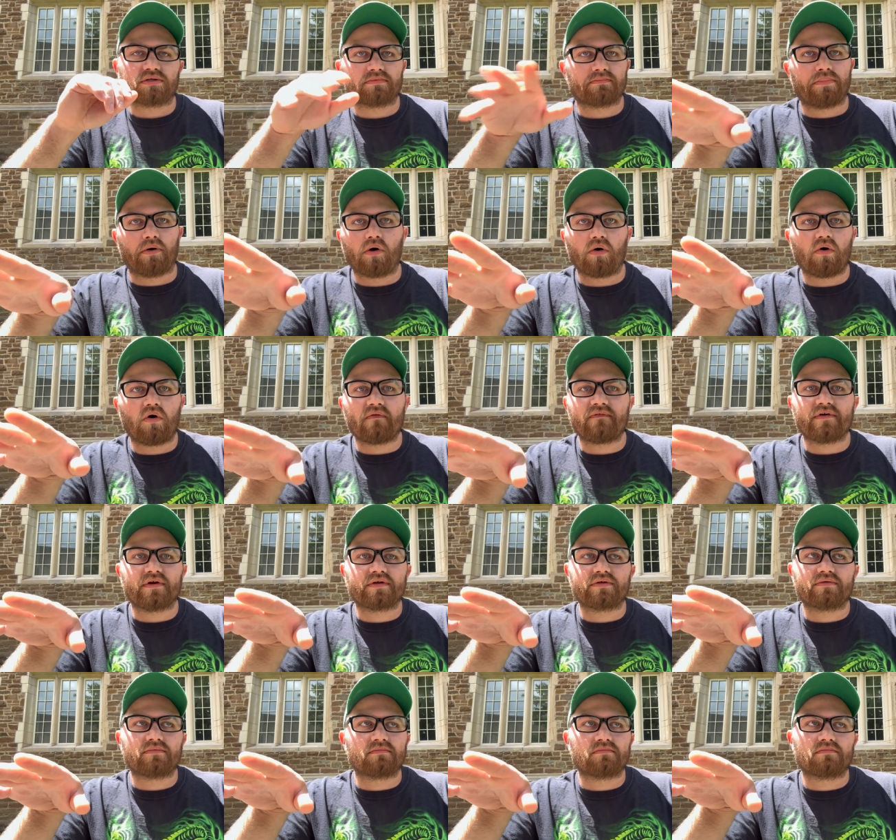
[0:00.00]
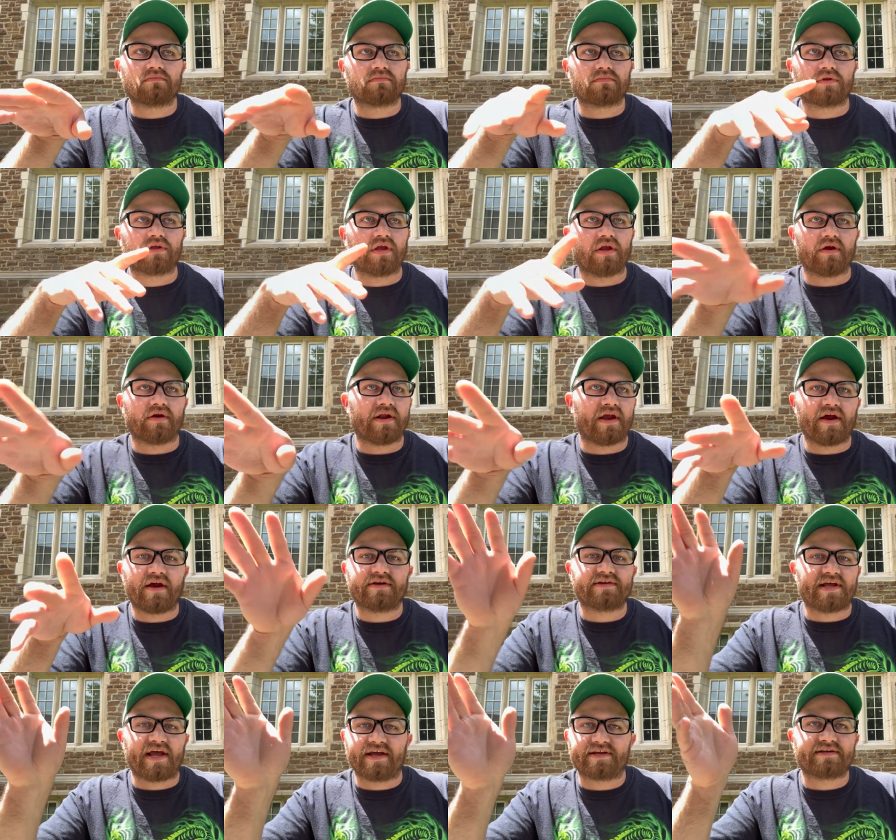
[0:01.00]
pull over to your
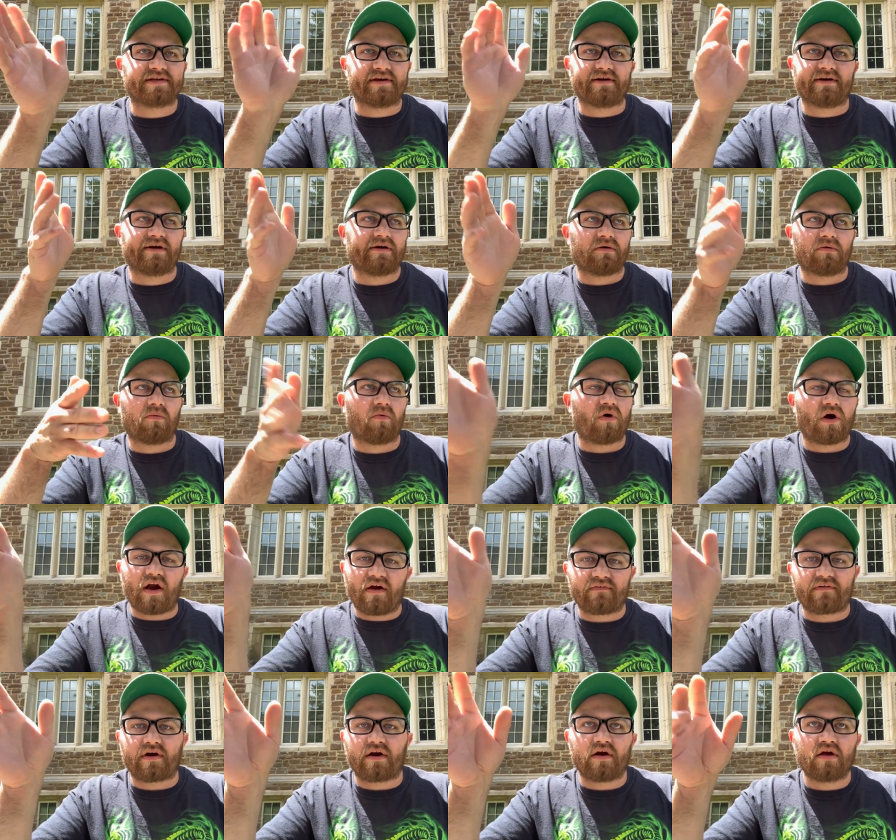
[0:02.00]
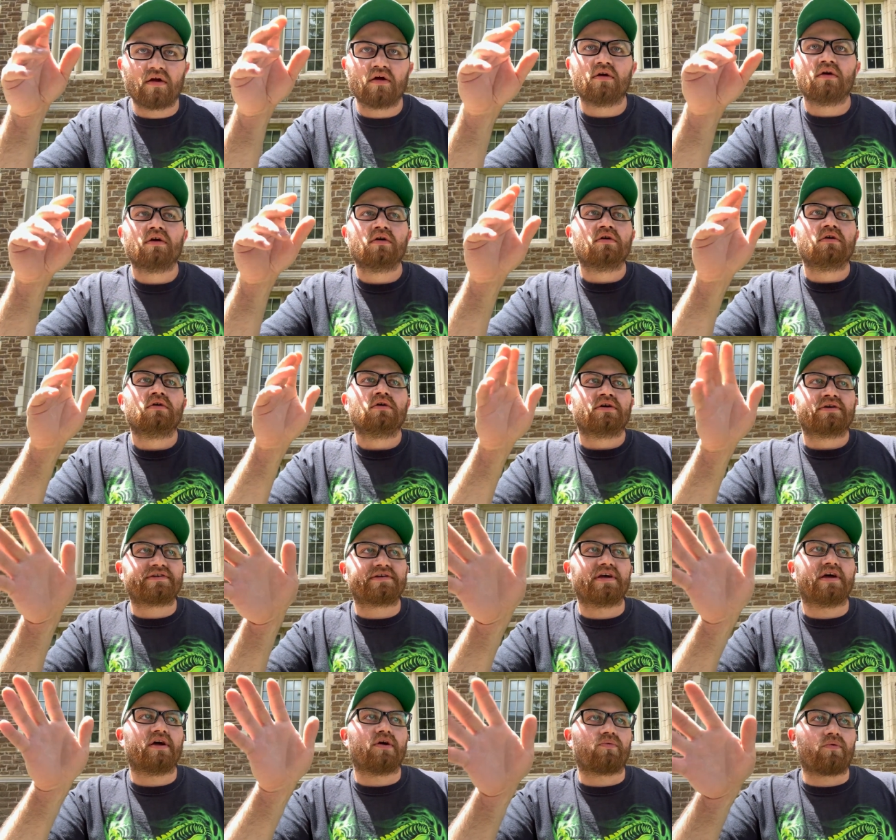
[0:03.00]
nearest exit or wherever,
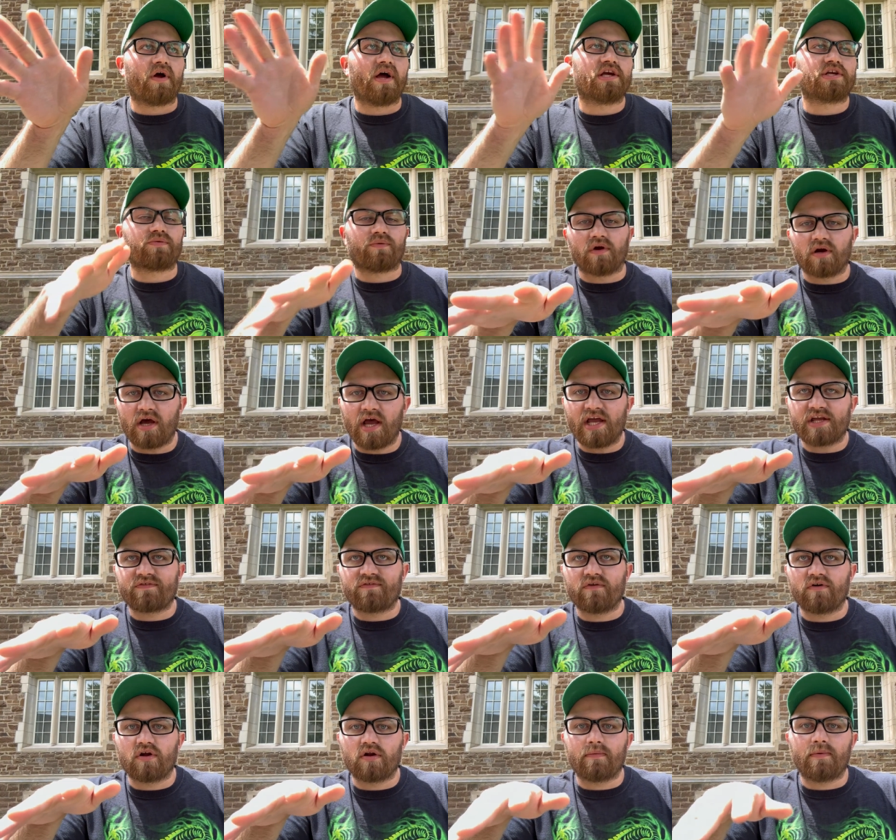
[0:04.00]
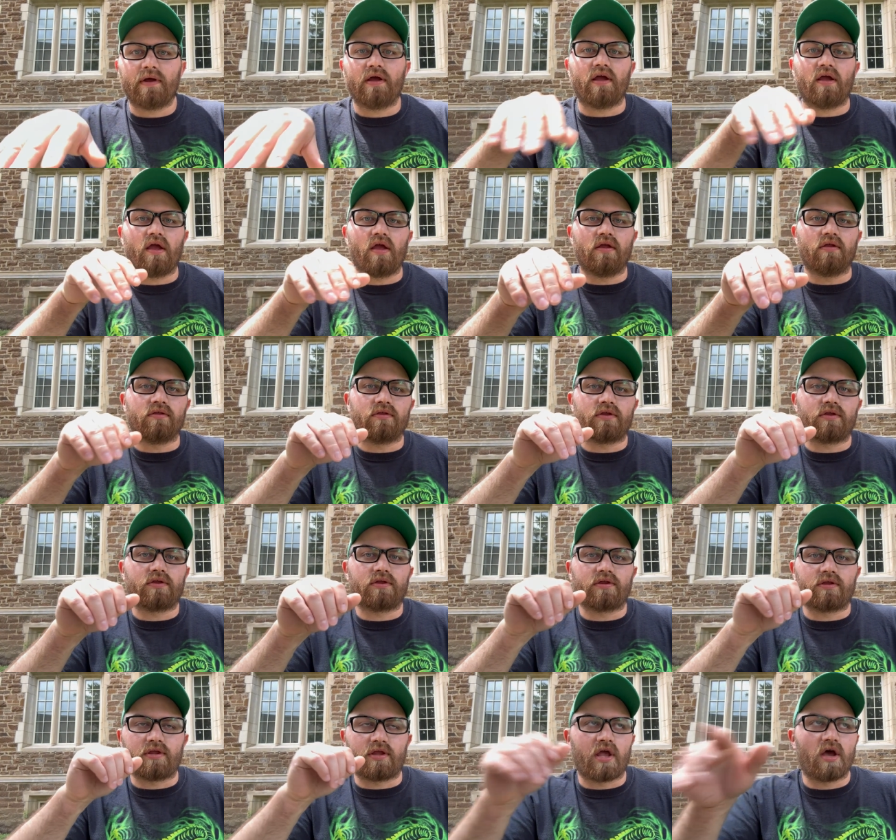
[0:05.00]
sit, rest, relax for a little bit
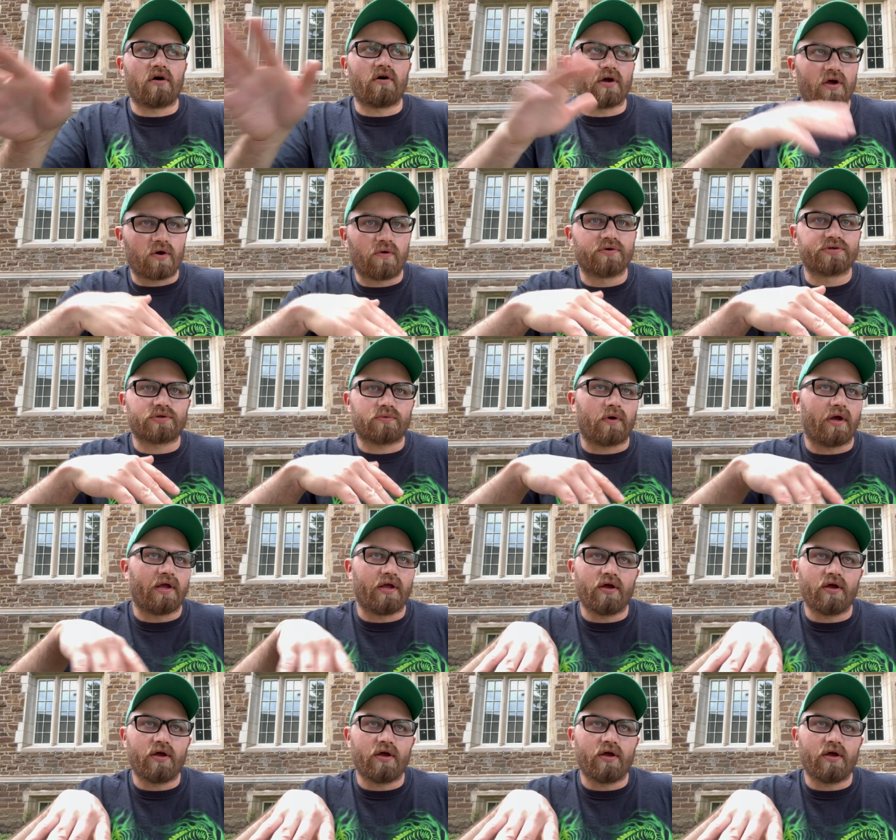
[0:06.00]
until it goes away.